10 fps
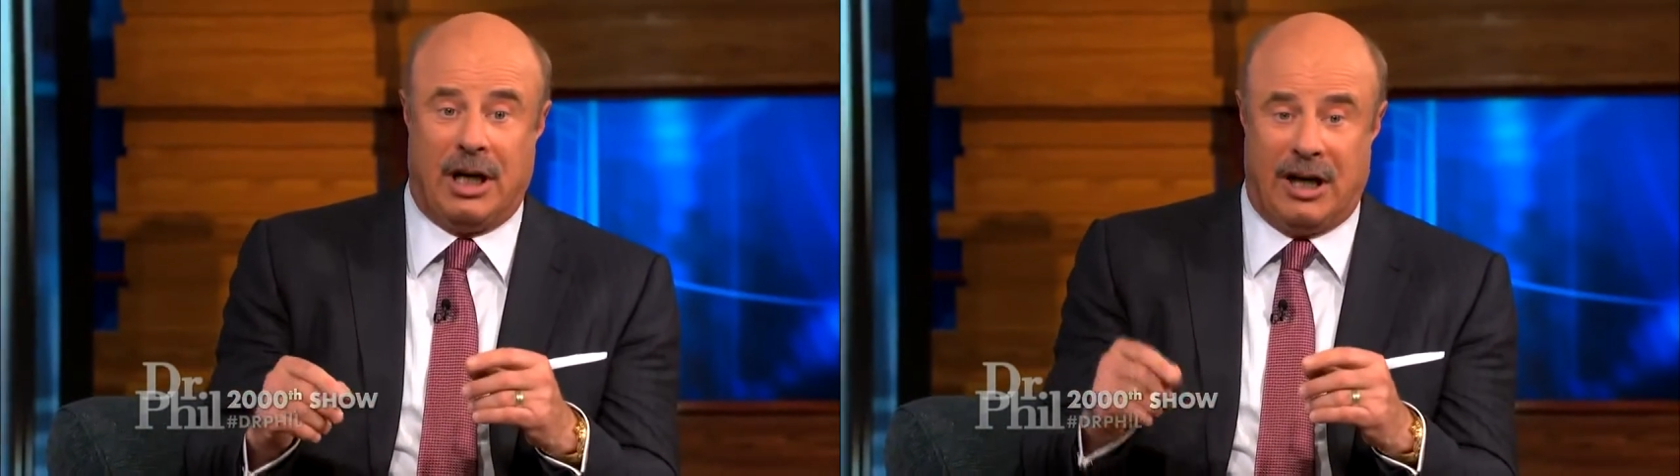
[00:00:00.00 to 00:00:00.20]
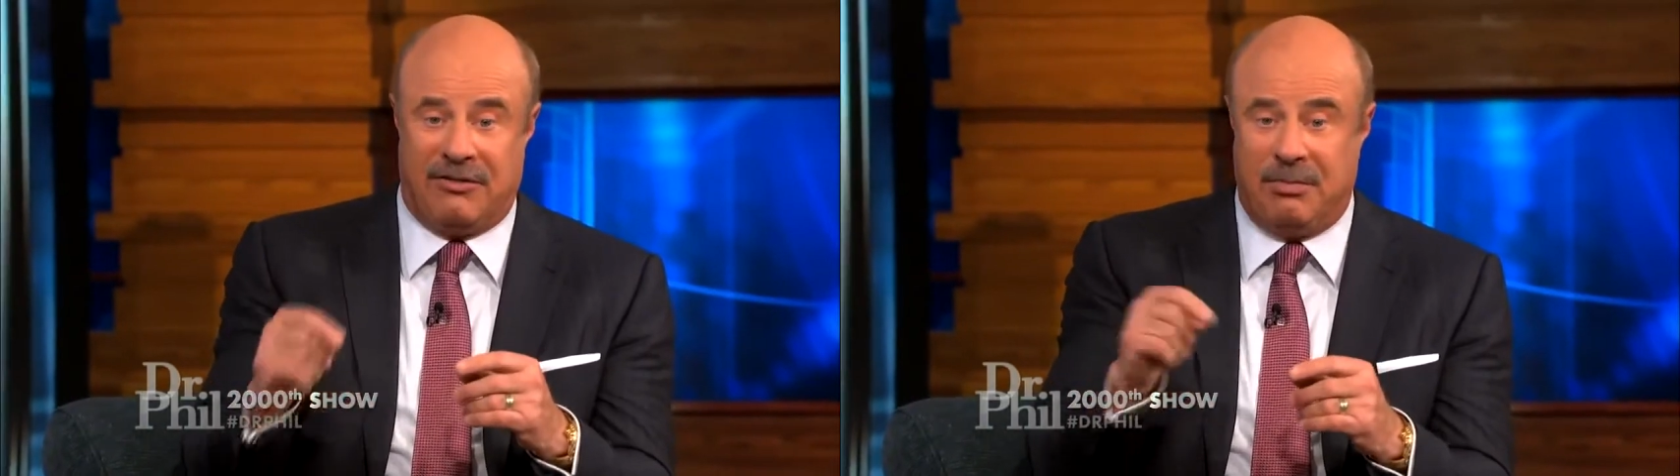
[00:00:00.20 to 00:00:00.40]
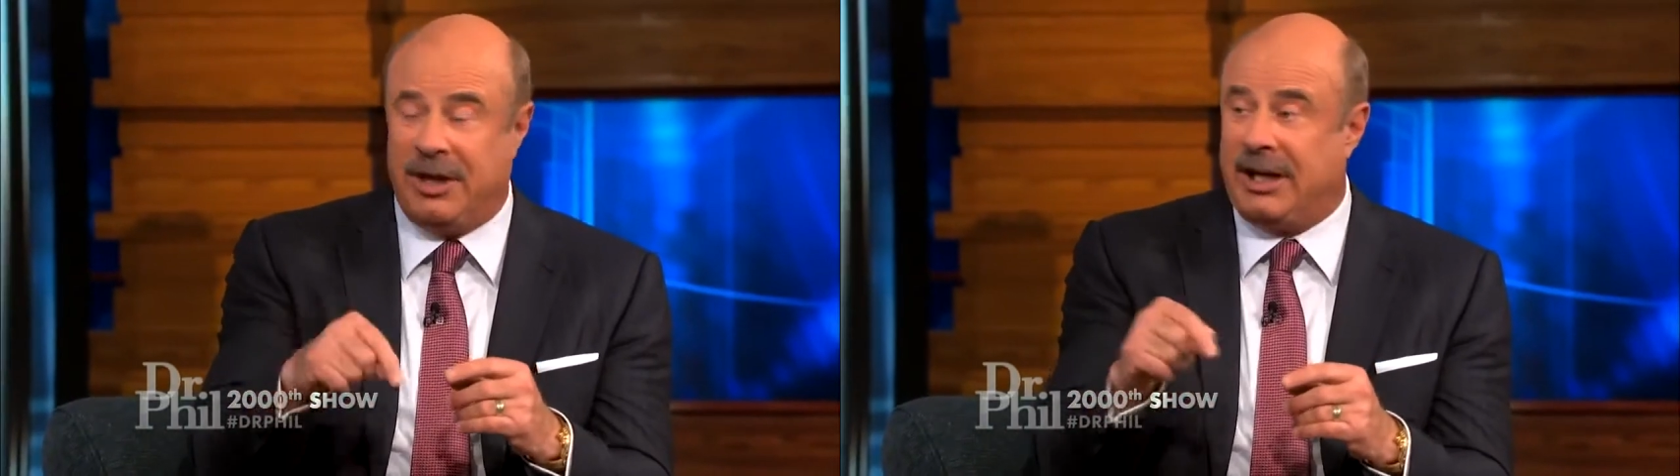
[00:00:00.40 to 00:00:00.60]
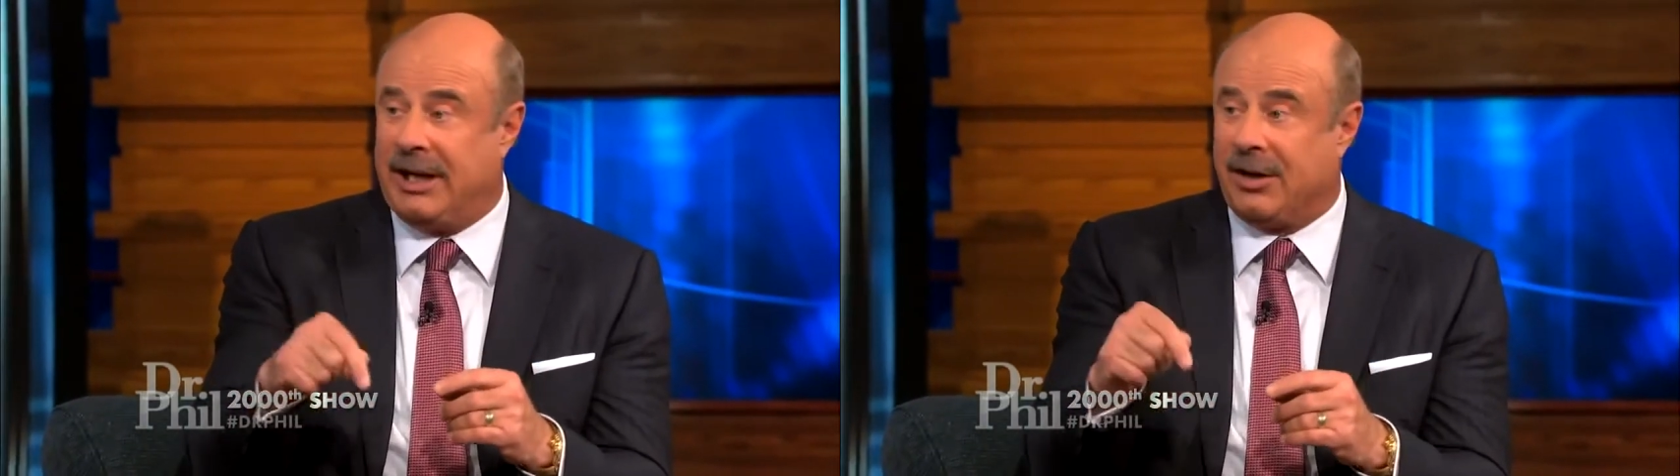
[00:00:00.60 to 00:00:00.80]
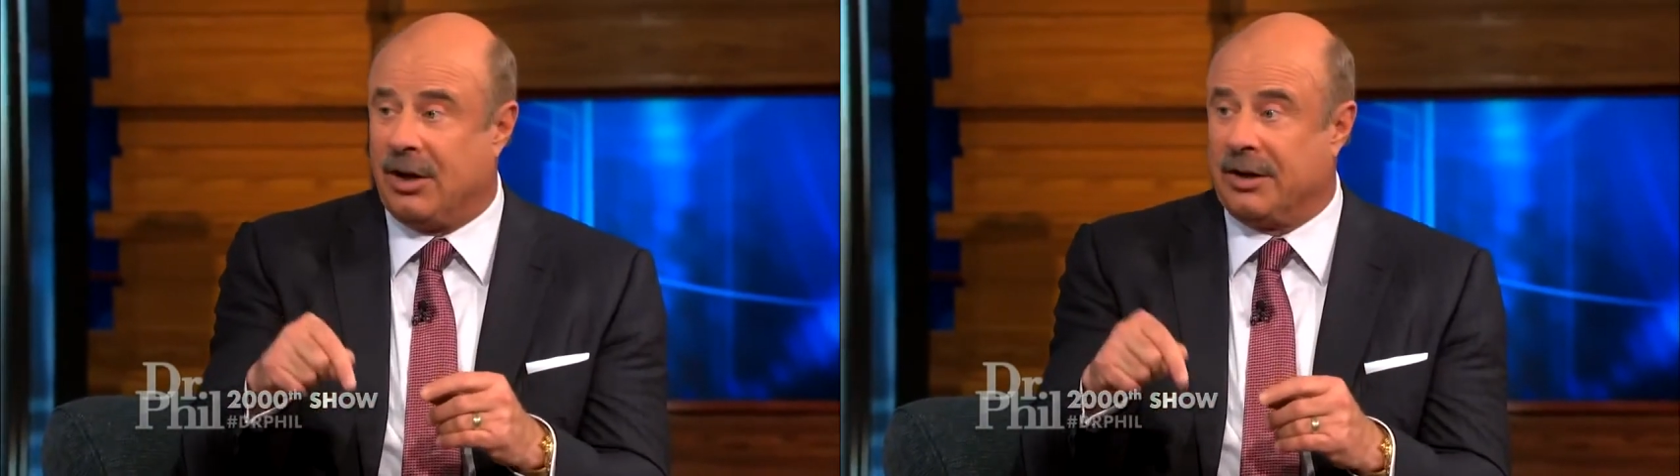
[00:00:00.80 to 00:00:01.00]
of
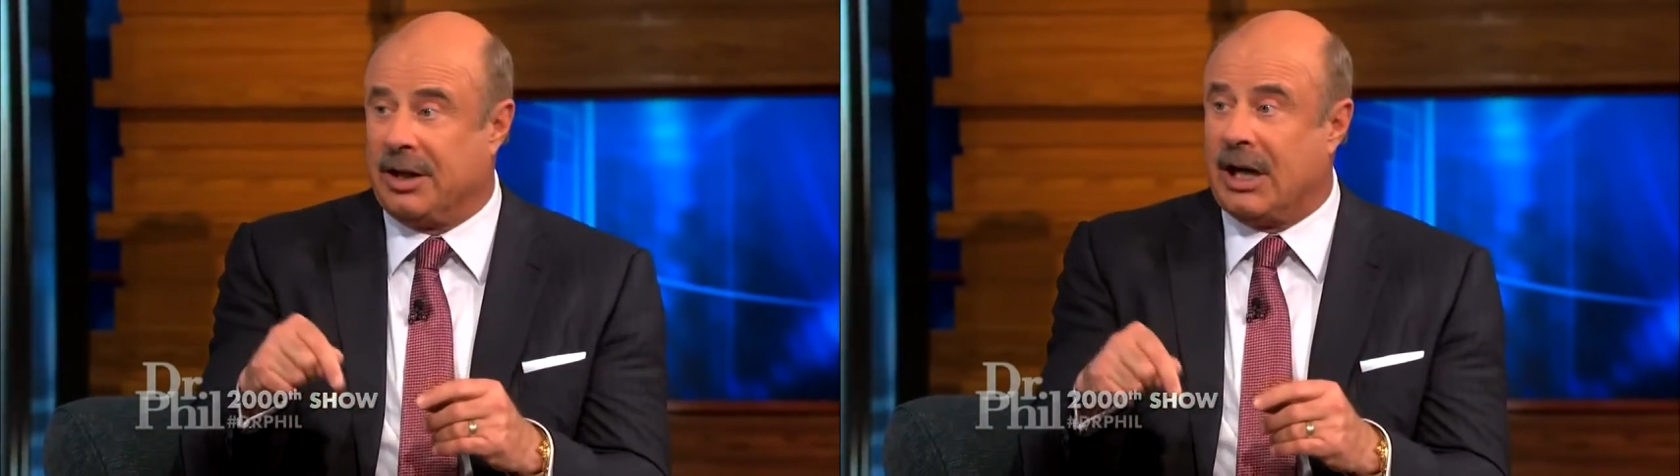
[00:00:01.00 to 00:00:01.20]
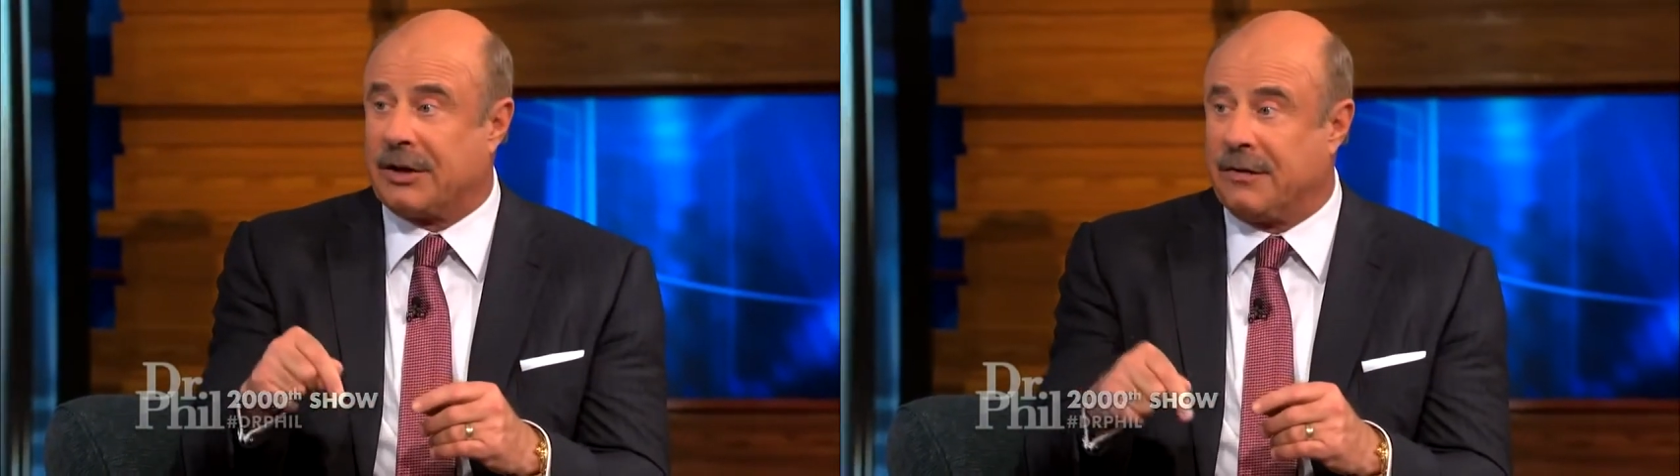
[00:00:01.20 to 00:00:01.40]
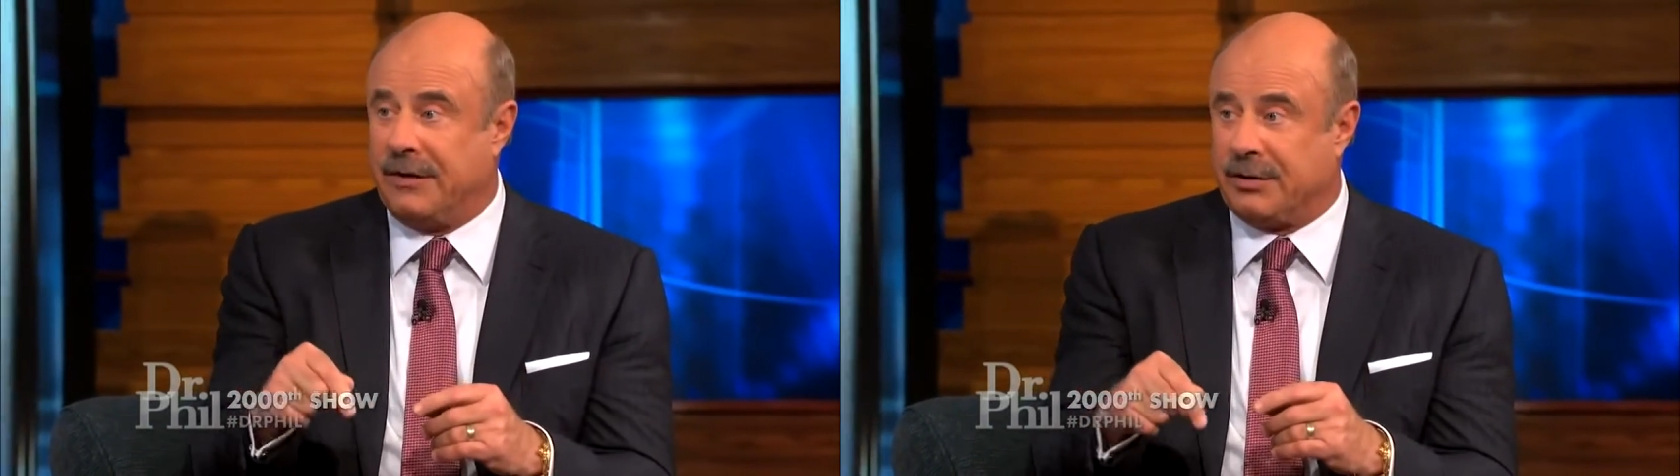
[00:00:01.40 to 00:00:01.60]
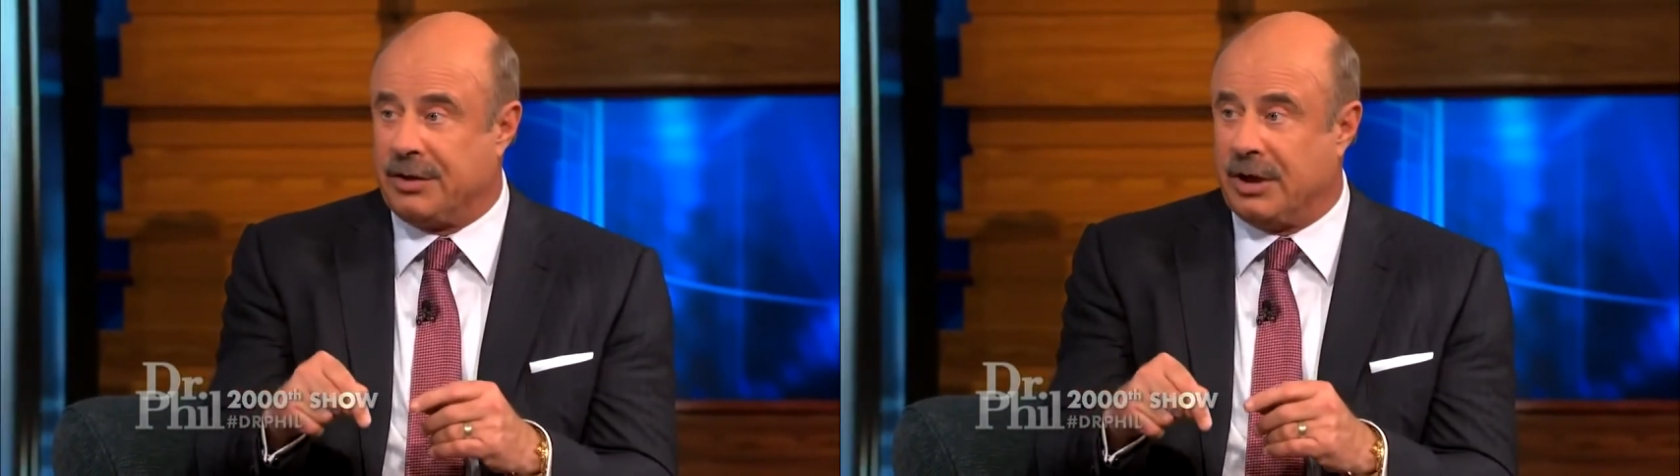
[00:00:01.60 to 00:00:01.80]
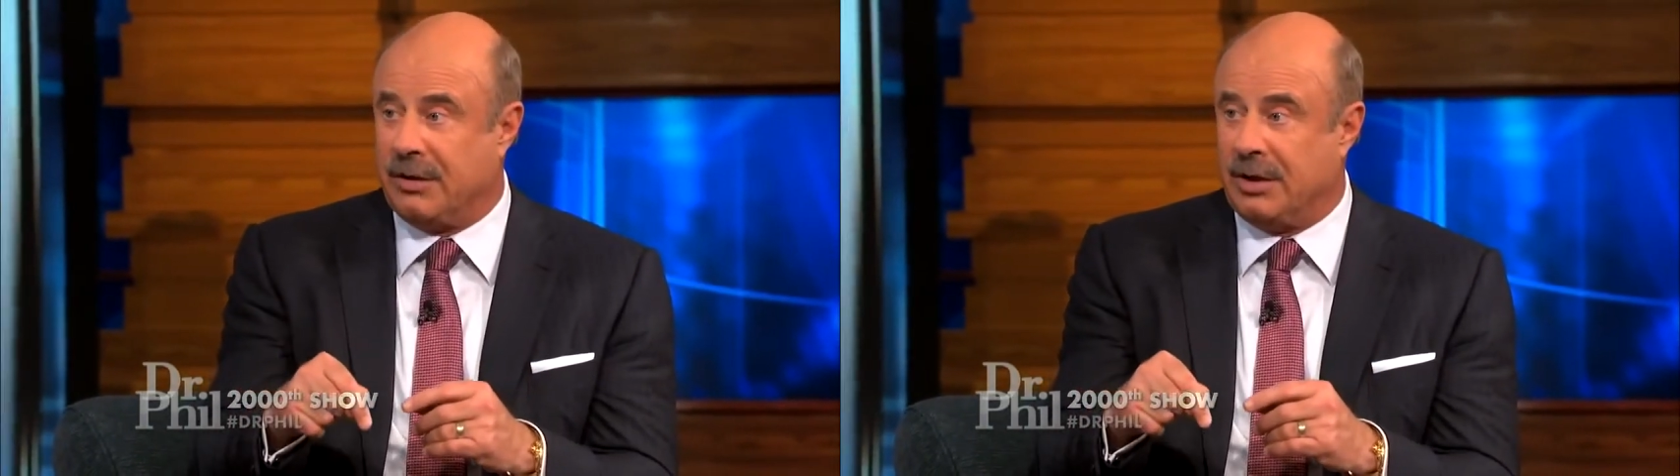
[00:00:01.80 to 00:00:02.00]
being on the Dr. Phil show.